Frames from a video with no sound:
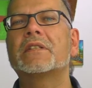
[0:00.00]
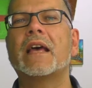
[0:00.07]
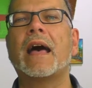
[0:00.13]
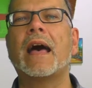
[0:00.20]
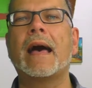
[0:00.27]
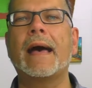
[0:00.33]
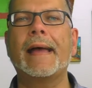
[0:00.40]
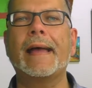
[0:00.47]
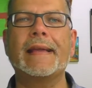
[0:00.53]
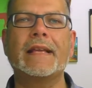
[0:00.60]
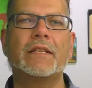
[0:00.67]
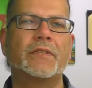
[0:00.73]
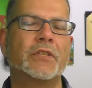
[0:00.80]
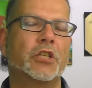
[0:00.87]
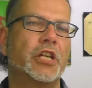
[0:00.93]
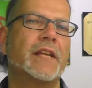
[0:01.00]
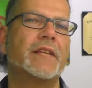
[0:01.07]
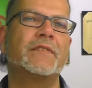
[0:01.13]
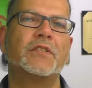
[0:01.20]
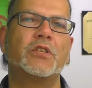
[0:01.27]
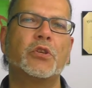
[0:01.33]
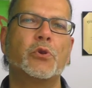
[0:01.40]
I
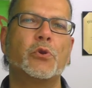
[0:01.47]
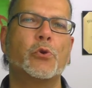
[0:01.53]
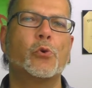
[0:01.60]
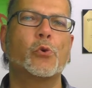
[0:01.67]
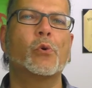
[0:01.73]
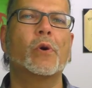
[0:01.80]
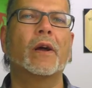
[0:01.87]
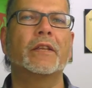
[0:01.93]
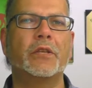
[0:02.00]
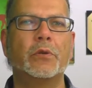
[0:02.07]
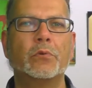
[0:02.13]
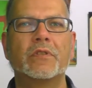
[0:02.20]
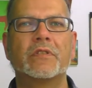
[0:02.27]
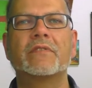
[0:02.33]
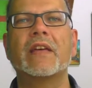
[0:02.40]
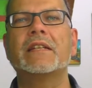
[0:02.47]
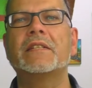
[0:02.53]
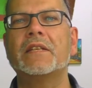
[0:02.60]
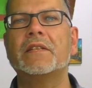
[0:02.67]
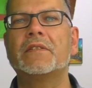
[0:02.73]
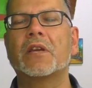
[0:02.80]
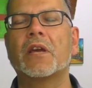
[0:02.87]
suggest you use that
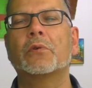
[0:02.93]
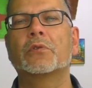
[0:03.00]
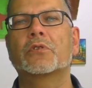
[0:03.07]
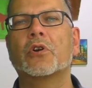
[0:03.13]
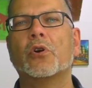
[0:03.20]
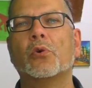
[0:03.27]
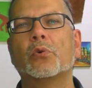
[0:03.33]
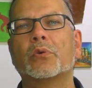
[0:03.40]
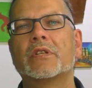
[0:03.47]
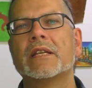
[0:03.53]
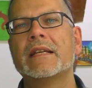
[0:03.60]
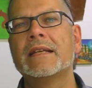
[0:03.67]
discount code